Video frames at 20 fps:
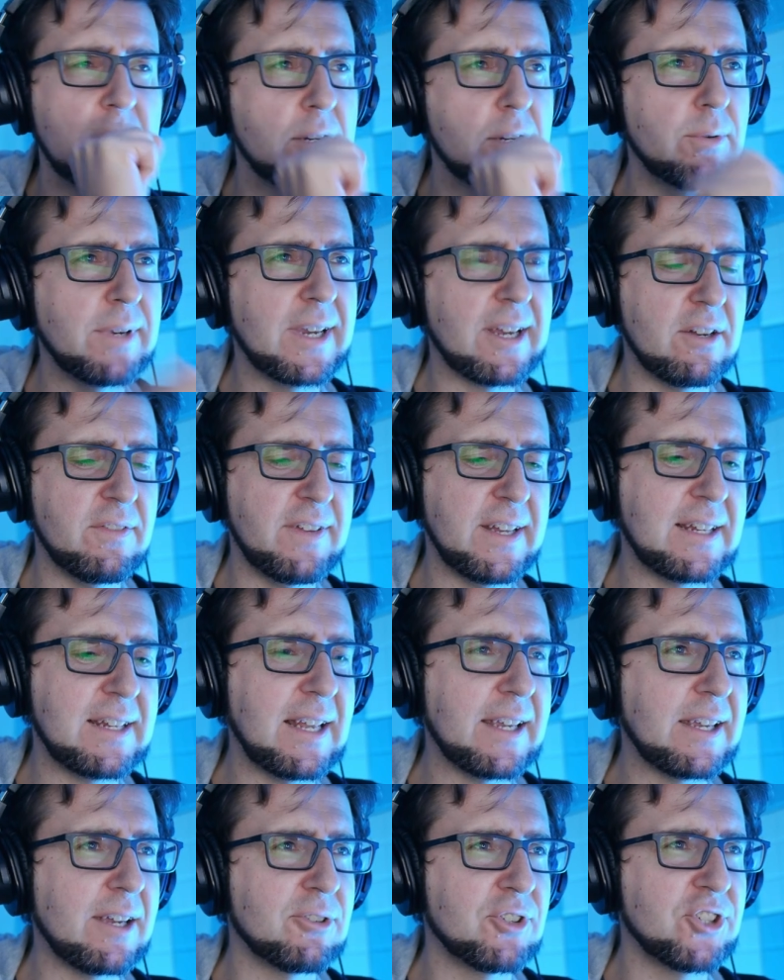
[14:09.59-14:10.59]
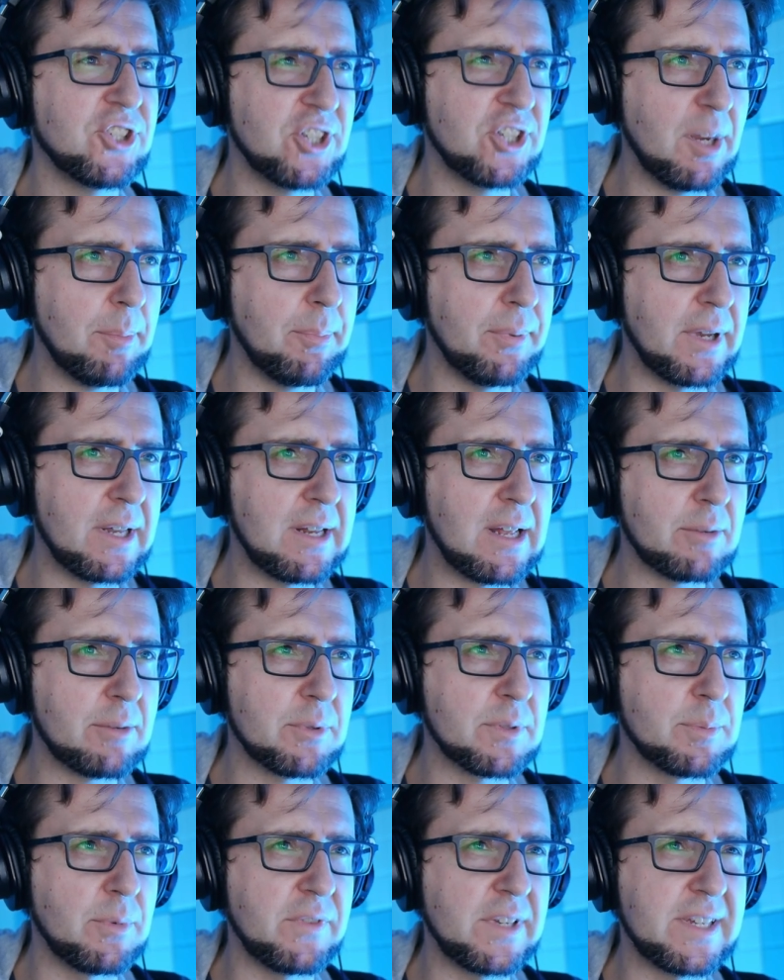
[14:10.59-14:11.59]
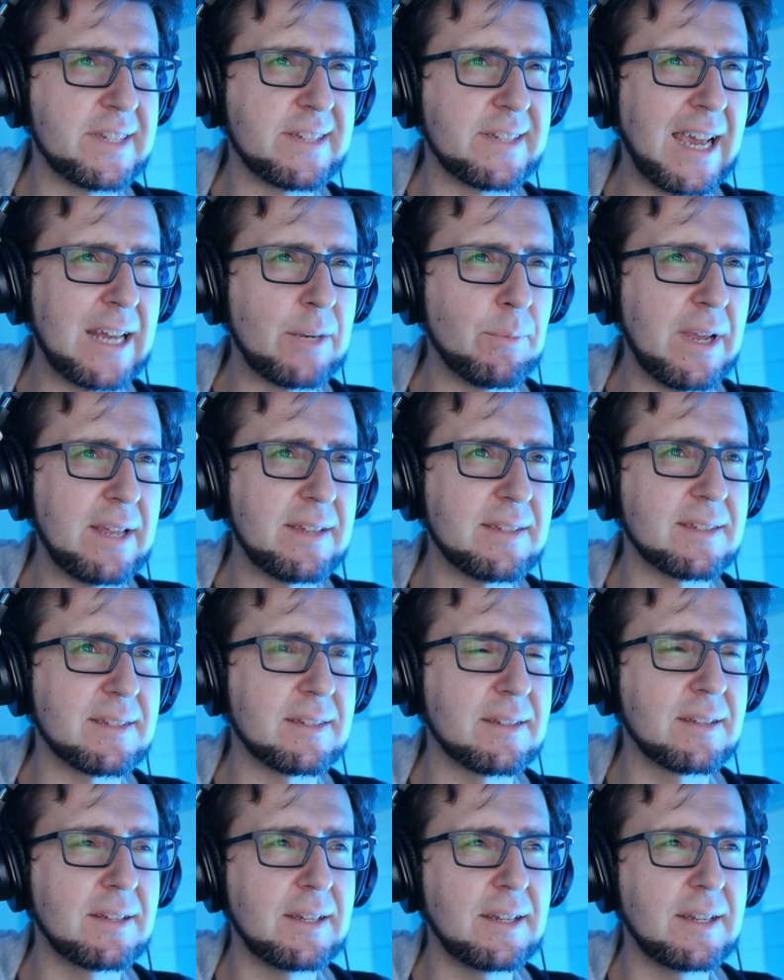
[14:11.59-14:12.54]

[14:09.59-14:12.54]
We kind of had like our ship and that was moving sideways.